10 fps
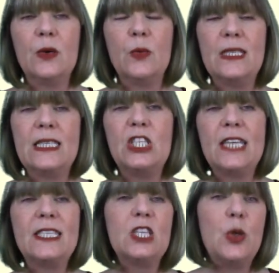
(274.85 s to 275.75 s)
we
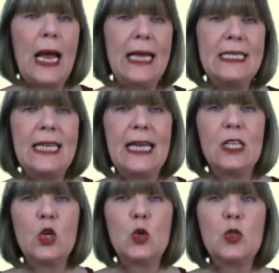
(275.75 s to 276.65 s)
suggest that you annotate
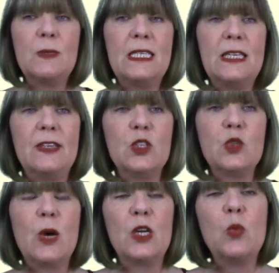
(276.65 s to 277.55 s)
the course
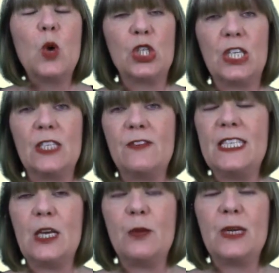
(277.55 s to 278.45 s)
materials while you're watching the
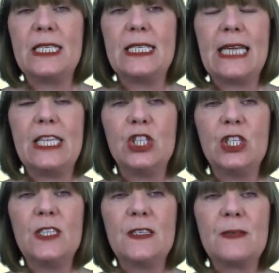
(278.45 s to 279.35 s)
video
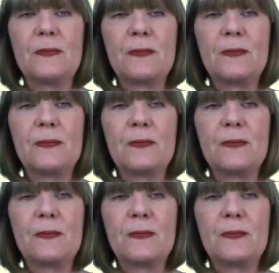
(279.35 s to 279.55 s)
presentations.